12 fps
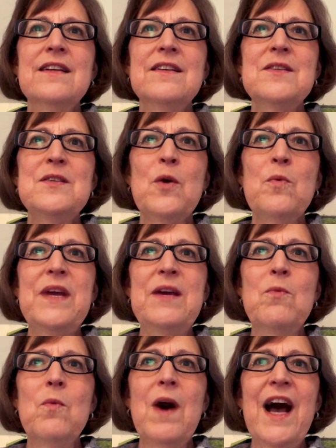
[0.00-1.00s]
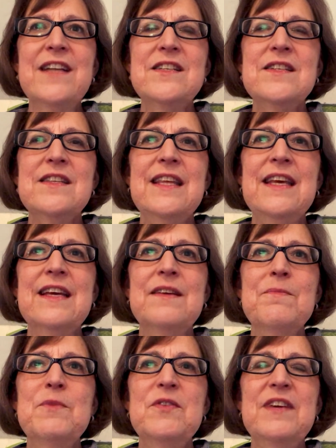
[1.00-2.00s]
So we watched the
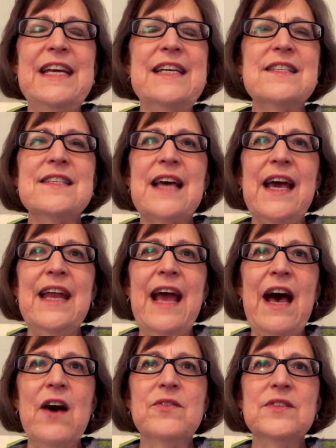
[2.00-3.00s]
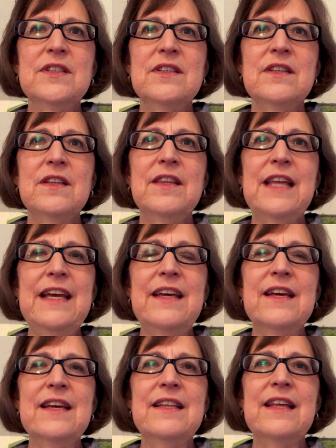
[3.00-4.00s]
movie Inside Out,
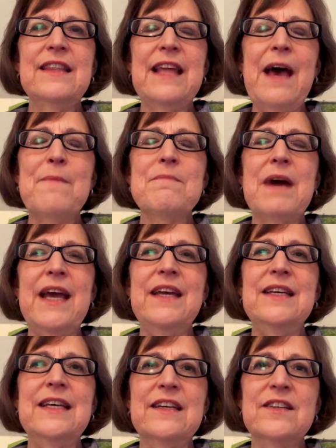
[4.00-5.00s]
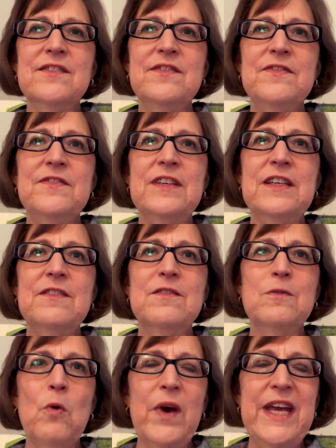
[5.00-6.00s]
thinking that that might give
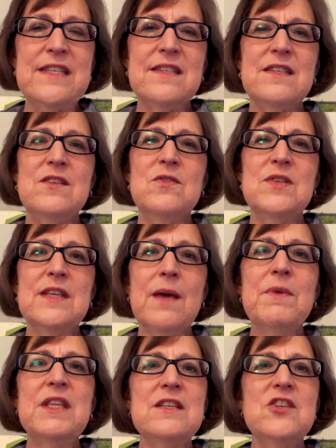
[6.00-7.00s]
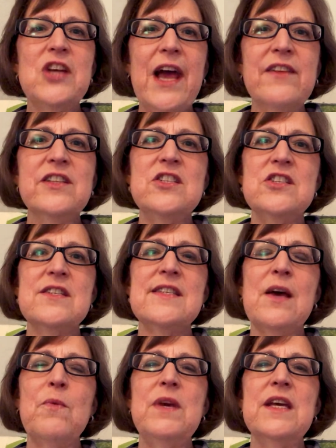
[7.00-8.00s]
voice to some of the challenges
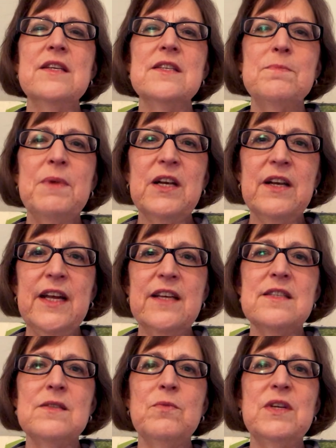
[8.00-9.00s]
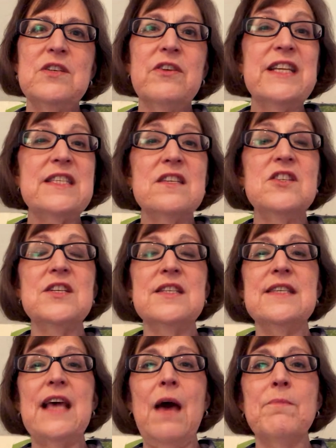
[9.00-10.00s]
that we experience when
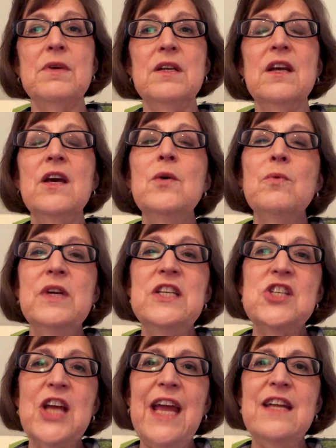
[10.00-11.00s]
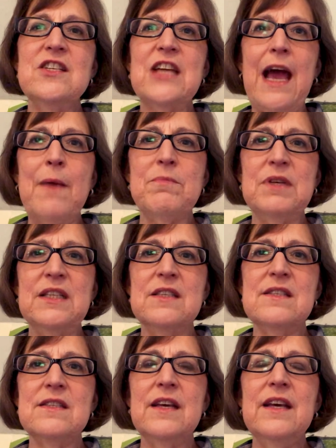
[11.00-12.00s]
transitions happen, when change
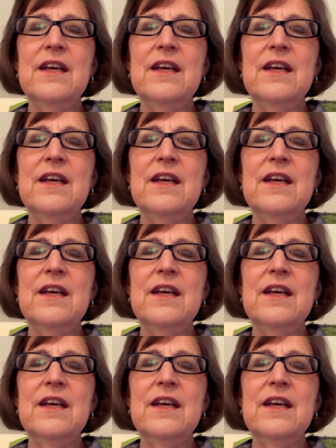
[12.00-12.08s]
happens.